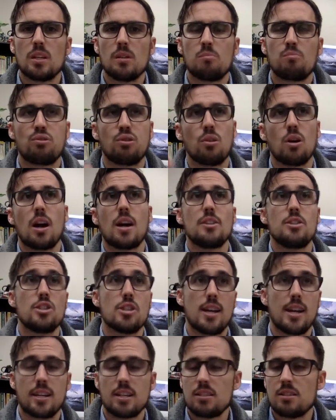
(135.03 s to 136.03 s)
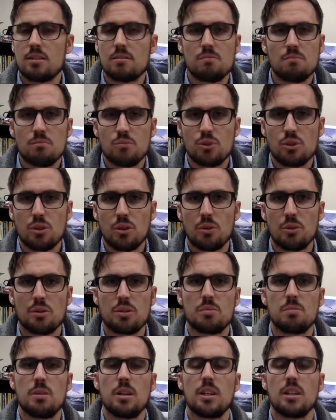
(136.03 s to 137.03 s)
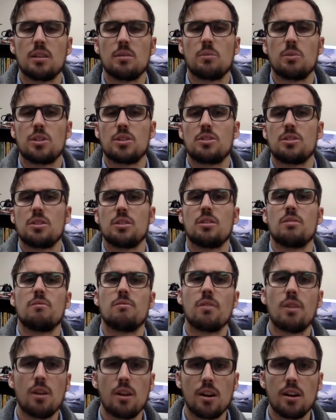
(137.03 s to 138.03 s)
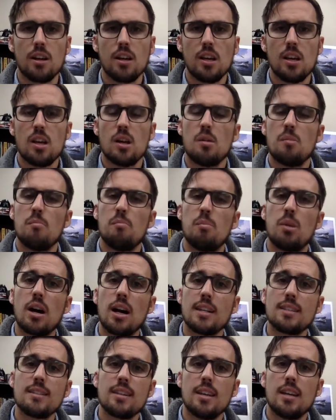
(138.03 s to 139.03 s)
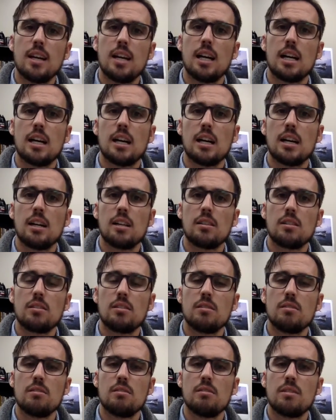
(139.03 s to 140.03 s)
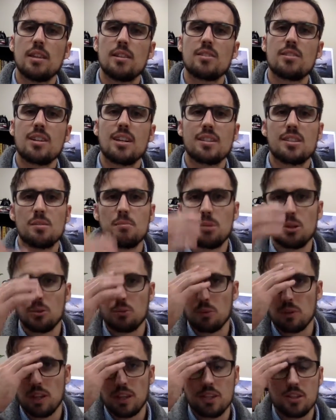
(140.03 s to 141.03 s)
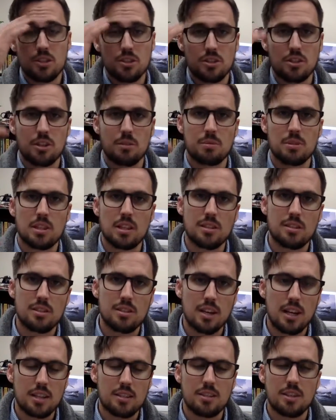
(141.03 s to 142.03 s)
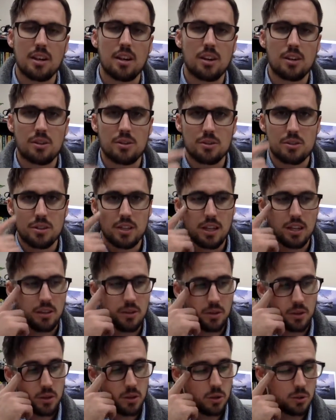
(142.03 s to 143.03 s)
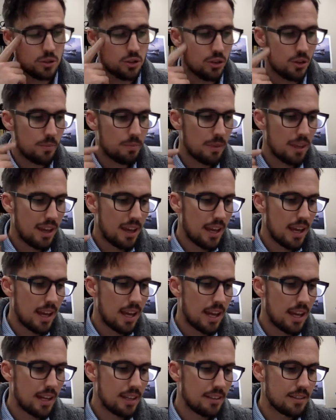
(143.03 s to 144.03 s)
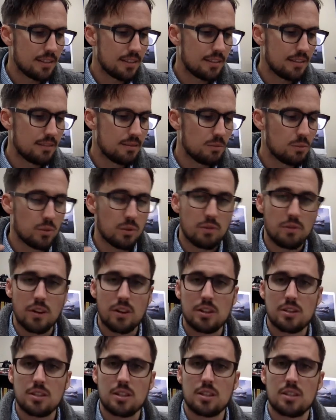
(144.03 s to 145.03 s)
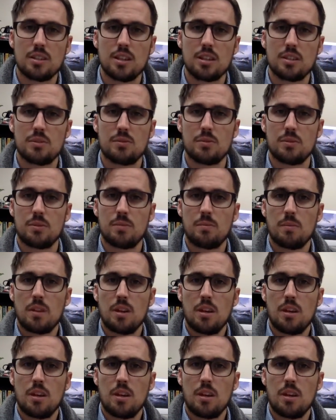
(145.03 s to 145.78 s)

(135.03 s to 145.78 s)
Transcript: projects, so to speak, in which to convert, but they sought to build relationships. They sought to understand their culture, and were very successful